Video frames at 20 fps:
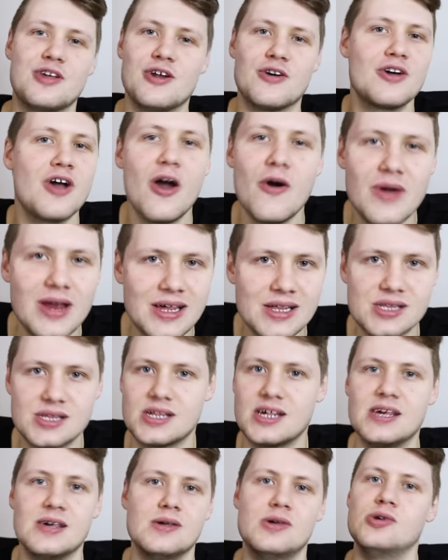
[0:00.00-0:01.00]
you know, coding
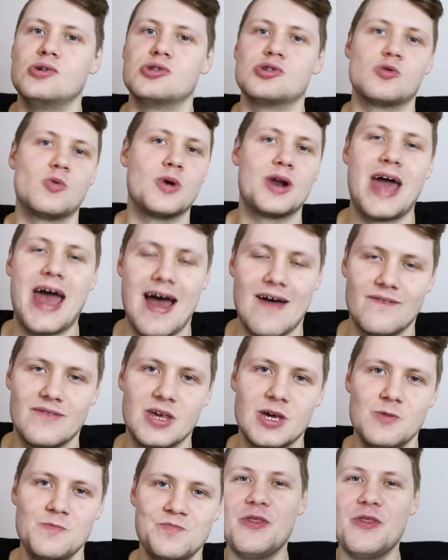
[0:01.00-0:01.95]
skills or what have you.